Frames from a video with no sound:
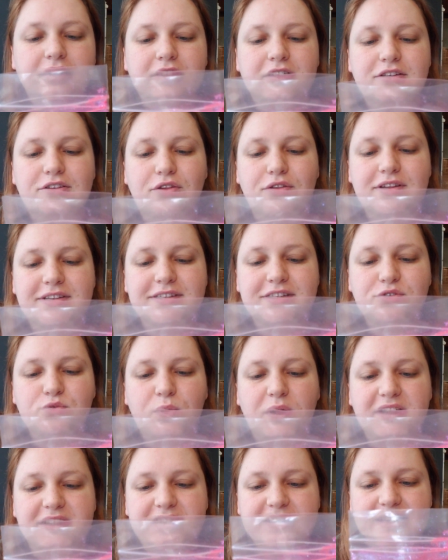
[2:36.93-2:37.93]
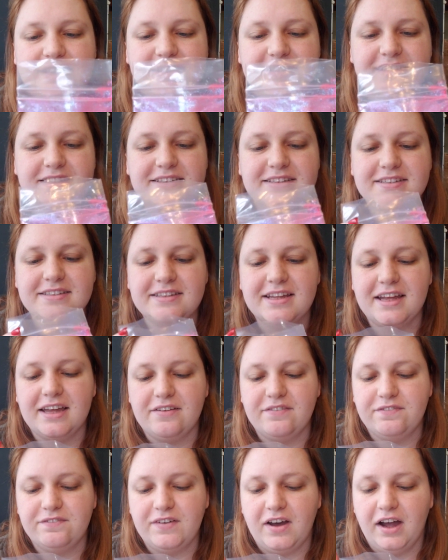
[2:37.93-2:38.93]
So this is Wednesdays. This is like a
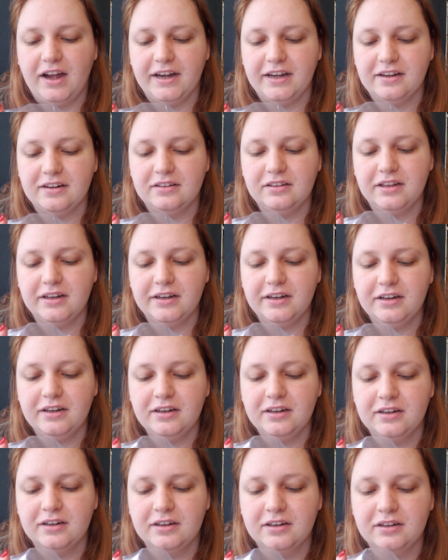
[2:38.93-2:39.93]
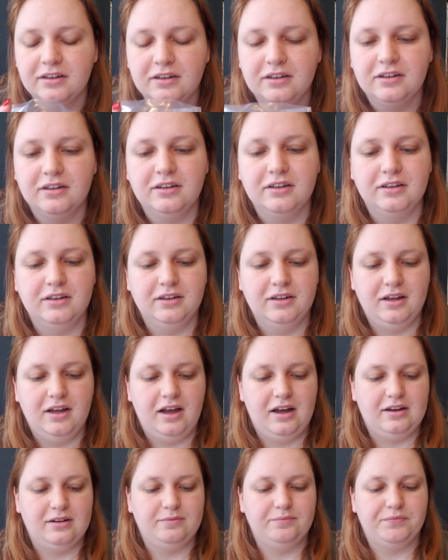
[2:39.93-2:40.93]
fine glitter.
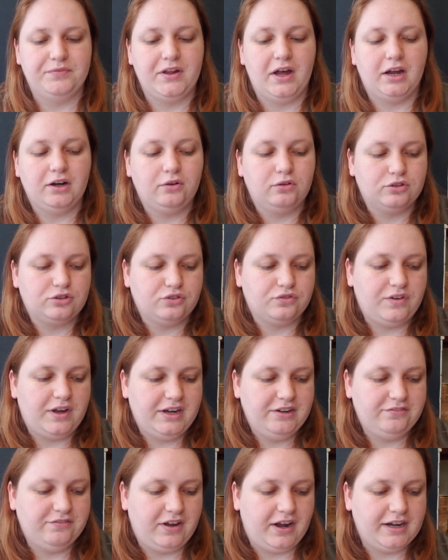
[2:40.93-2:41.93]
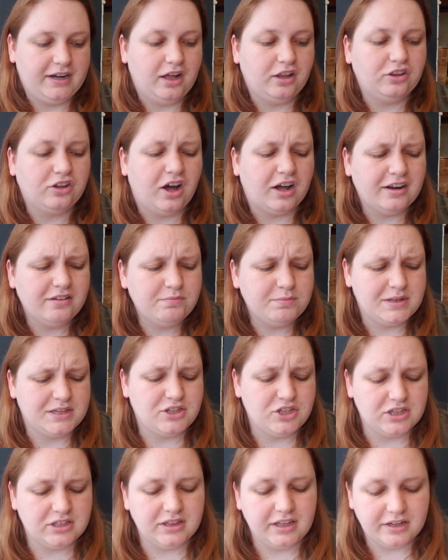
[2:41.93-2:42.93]
Um, not ultra fine, fine. A lot of
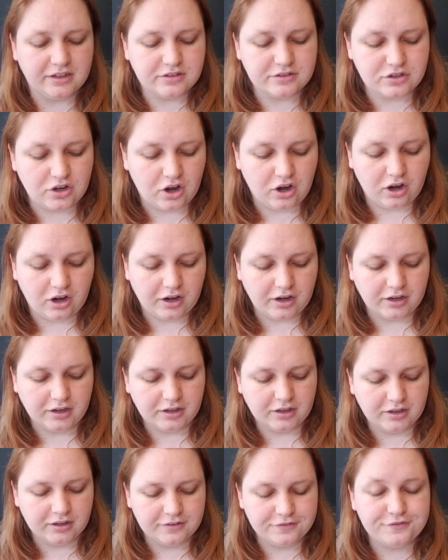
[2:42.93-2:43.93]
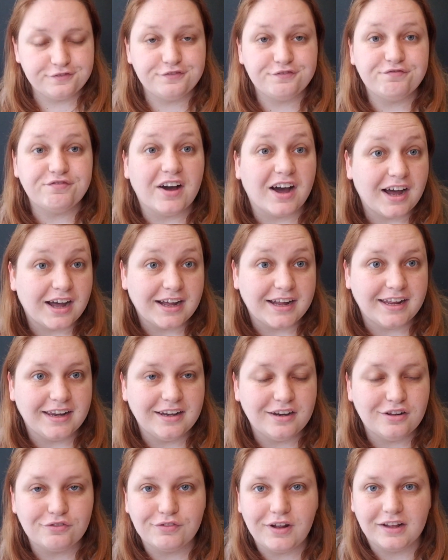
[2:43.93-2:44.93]
peachy glitters are
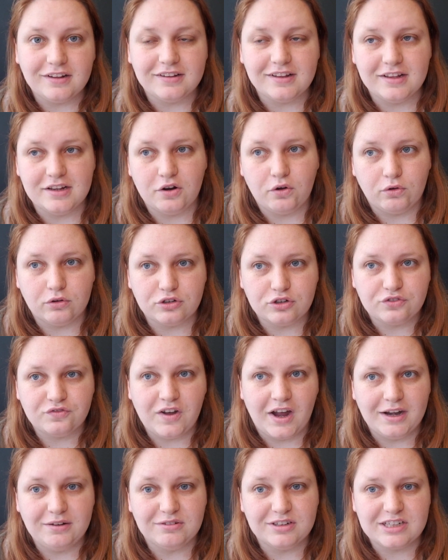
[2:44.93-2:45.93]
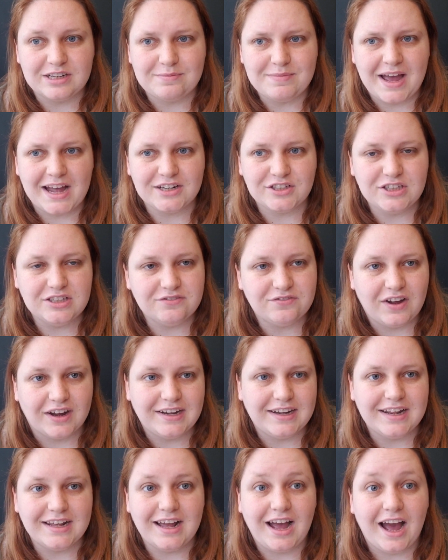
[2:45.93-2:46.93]
fine rather than ultra fine, which I'm actually
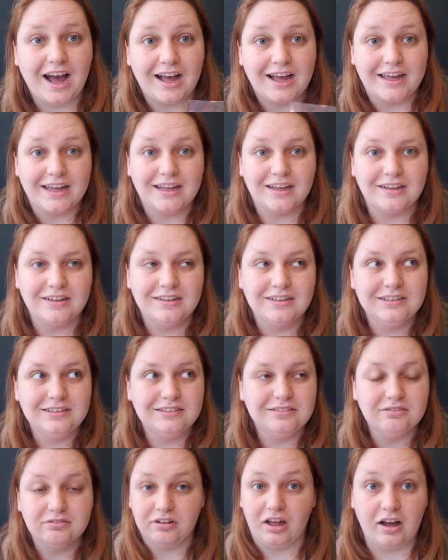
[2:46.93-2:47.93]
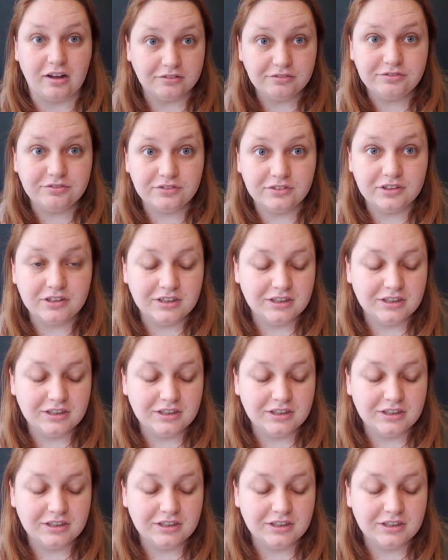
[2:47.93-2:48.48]
finding I love.